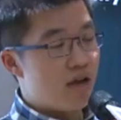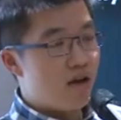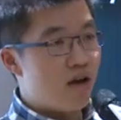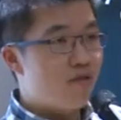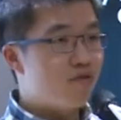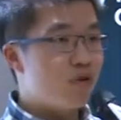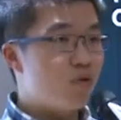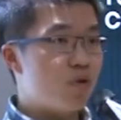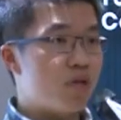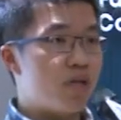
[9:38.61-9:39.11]

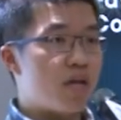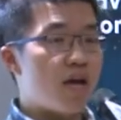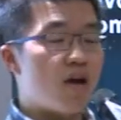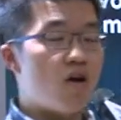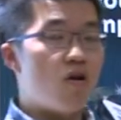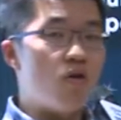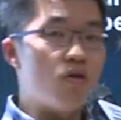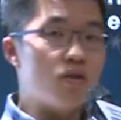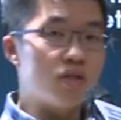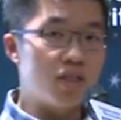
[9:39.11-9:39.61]
After we get
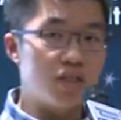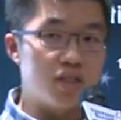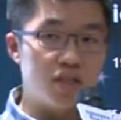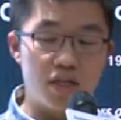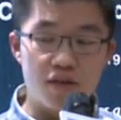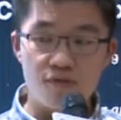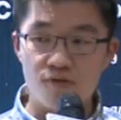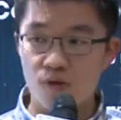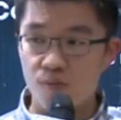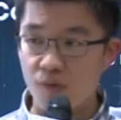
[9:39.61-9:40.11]
all this
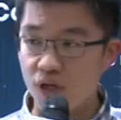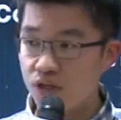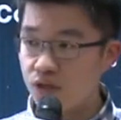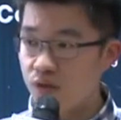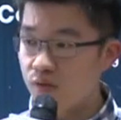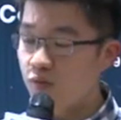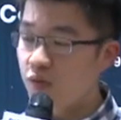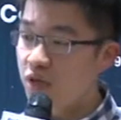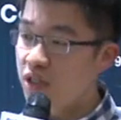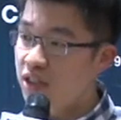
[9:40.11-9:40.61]

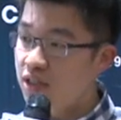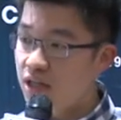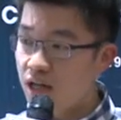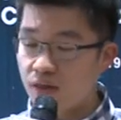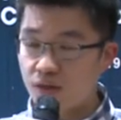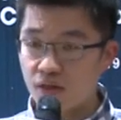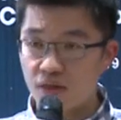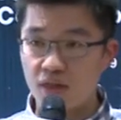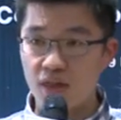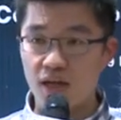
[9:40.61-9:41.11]
information, we start
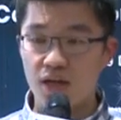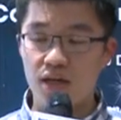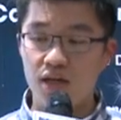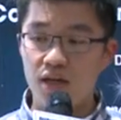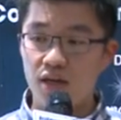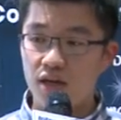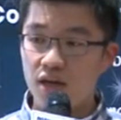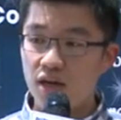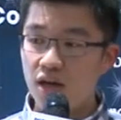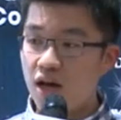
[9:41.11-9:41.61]
to think,
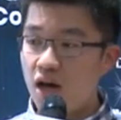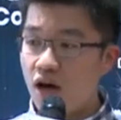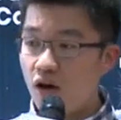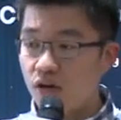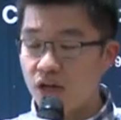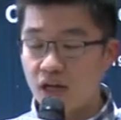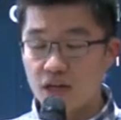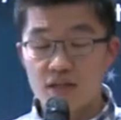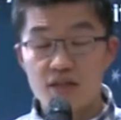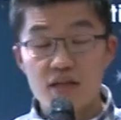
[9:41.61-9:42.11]

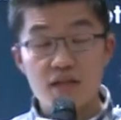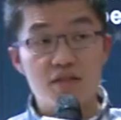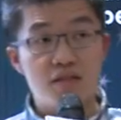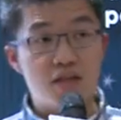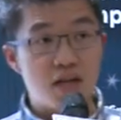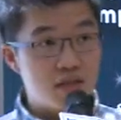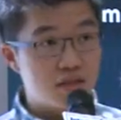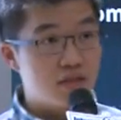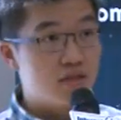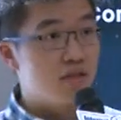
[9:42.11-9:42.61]
okay,
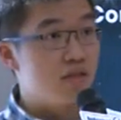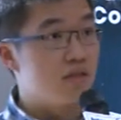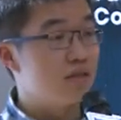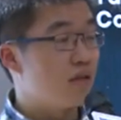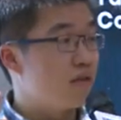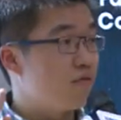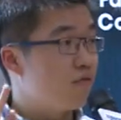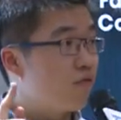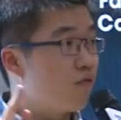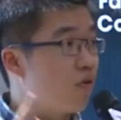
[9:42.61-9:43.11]
that is
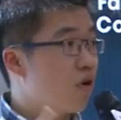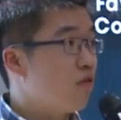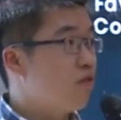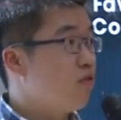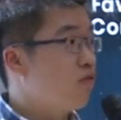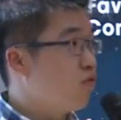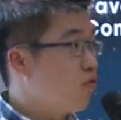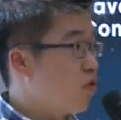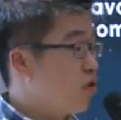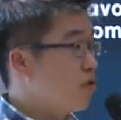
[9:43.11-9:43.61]
a very,
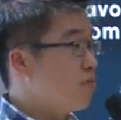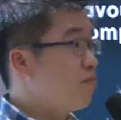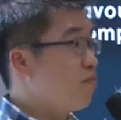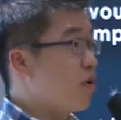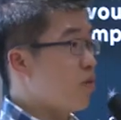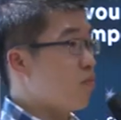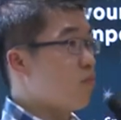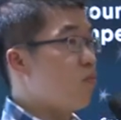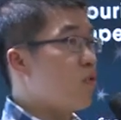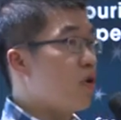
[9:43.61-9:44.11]
very
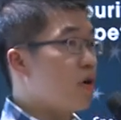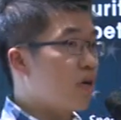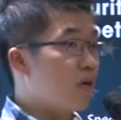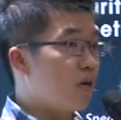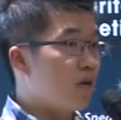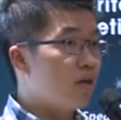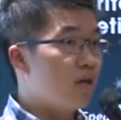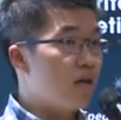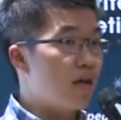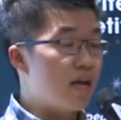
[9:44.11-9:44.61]
big market.